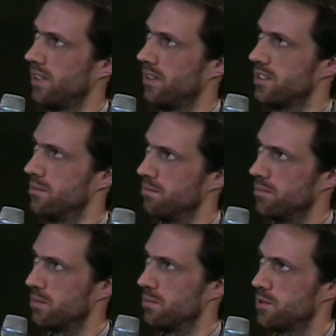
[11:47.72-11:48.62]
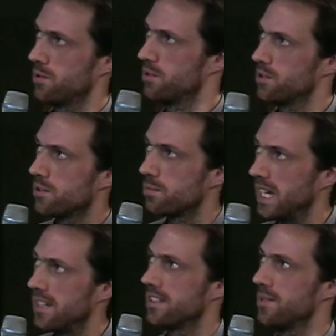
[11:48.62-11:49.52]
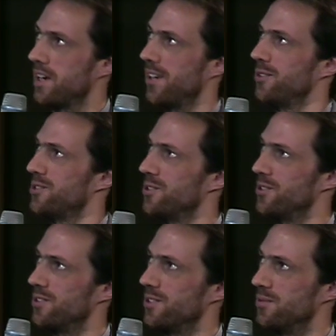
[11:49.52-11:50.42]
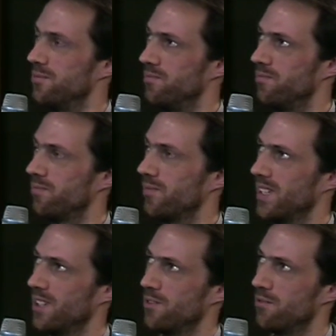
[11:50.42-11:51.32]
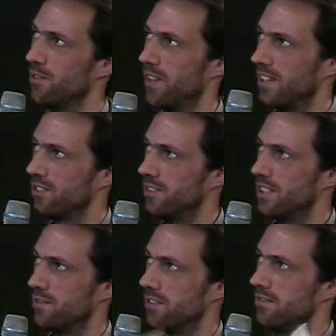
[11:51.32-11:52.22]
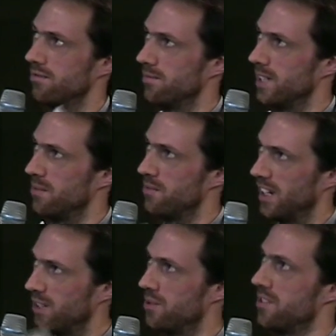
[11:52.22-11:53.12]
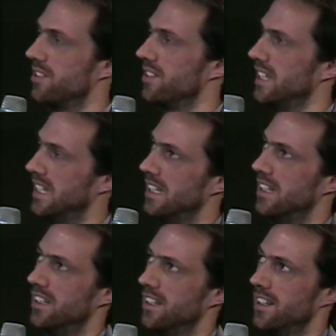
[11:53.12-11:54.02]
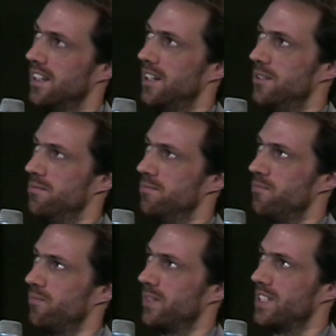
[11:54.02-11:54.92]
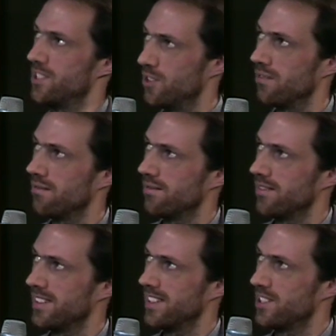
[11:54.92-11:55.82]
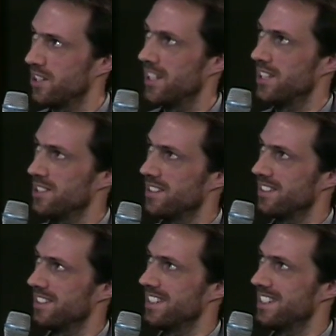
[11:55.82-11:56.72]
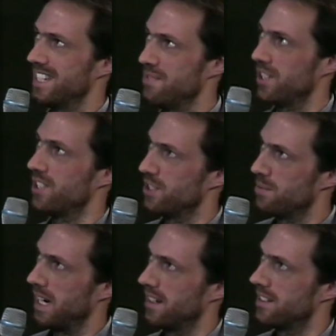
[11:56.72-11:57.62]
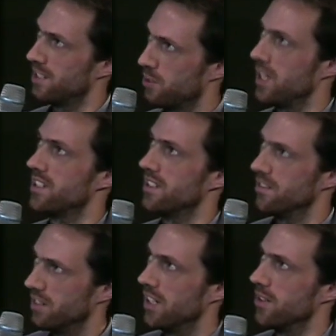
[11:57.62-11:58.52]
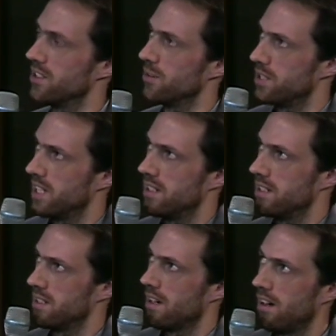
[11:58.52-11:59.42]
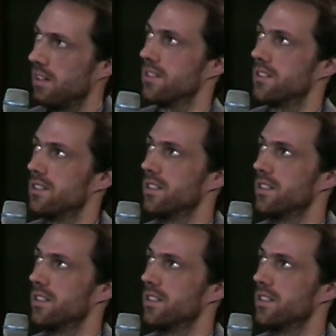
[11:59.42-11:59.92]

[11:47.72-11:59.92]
some space somehow to reflect on different values, and because it's not, it doesn't seem like such a bad situation in the video. It's not presented as the hardest